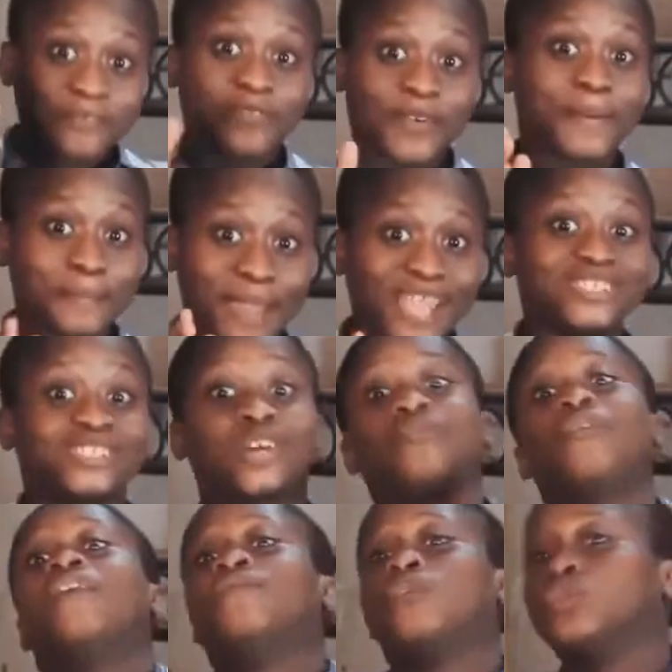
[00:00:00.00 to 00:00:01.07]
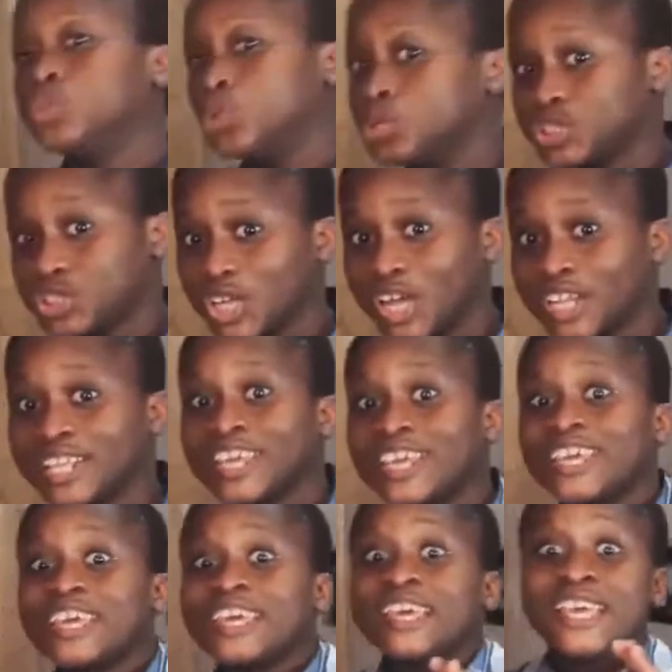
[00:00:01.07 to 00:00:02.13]
information
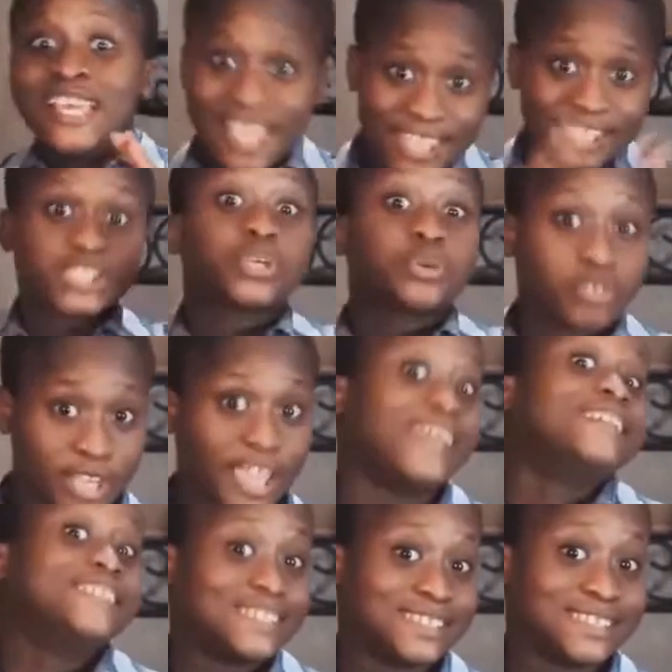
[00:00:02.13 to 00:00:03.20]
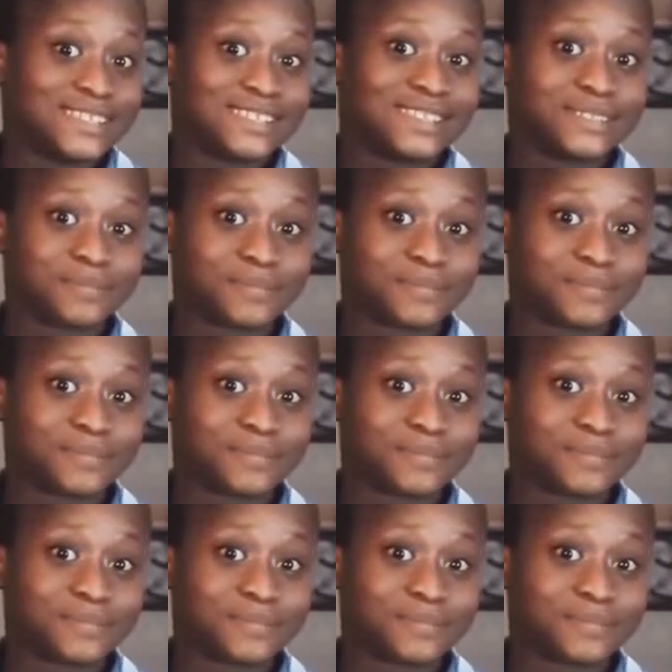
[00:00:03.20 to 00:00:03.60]
revolution is creating.